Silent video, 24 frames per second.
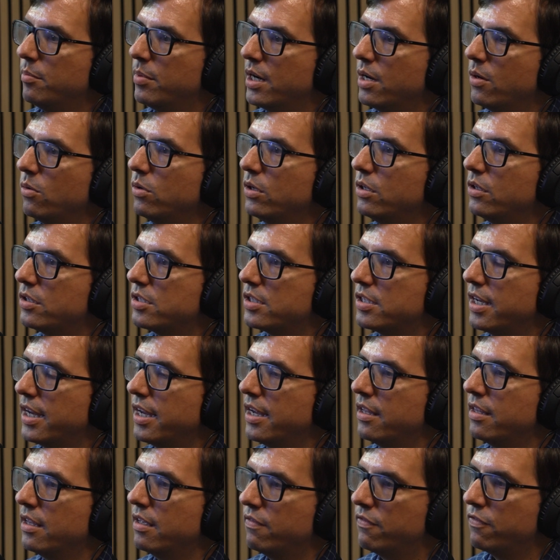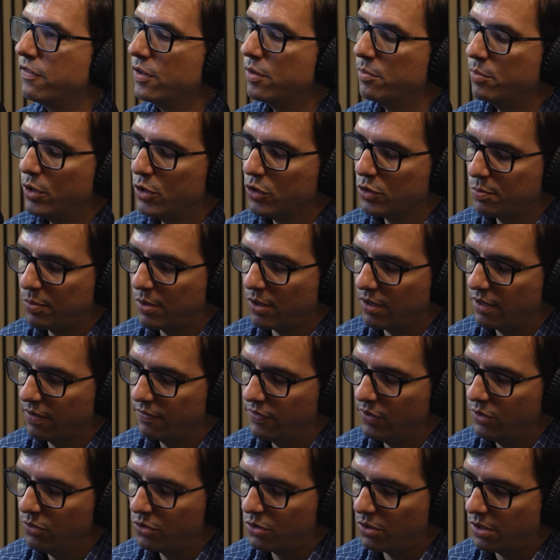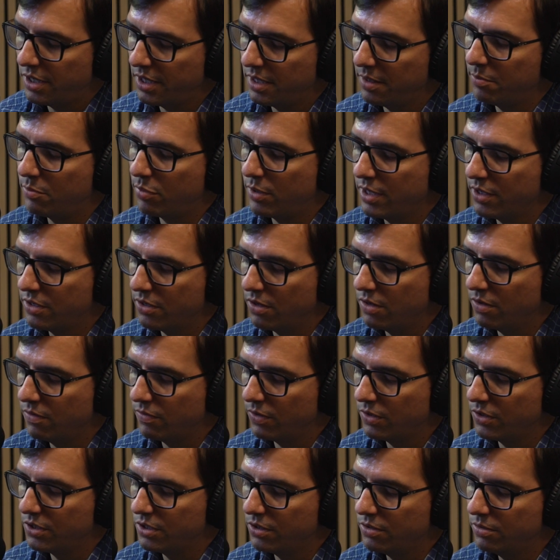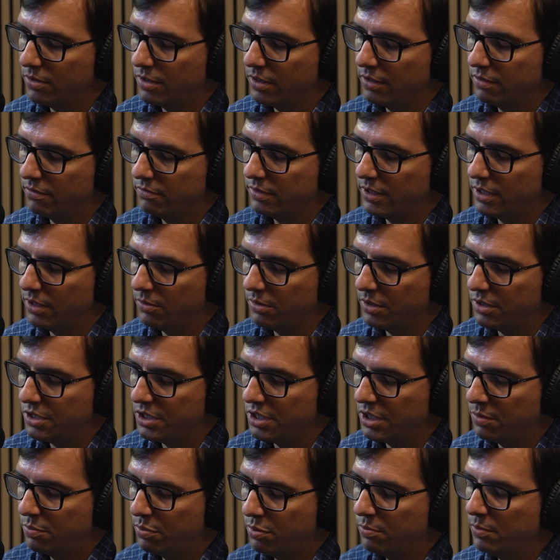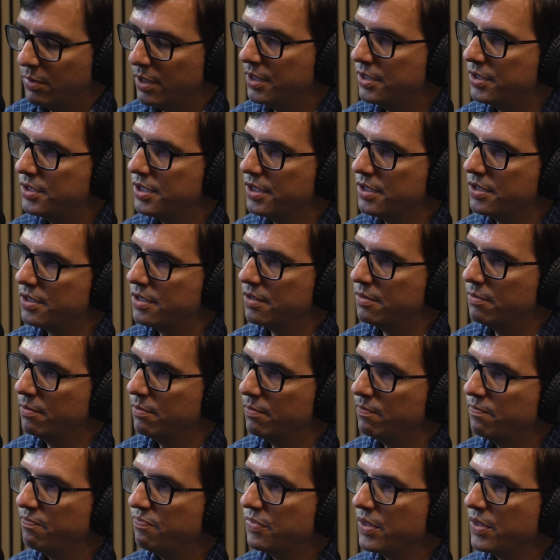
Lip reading: But I will say that for the most part, if you try and break over to a JIP mud system,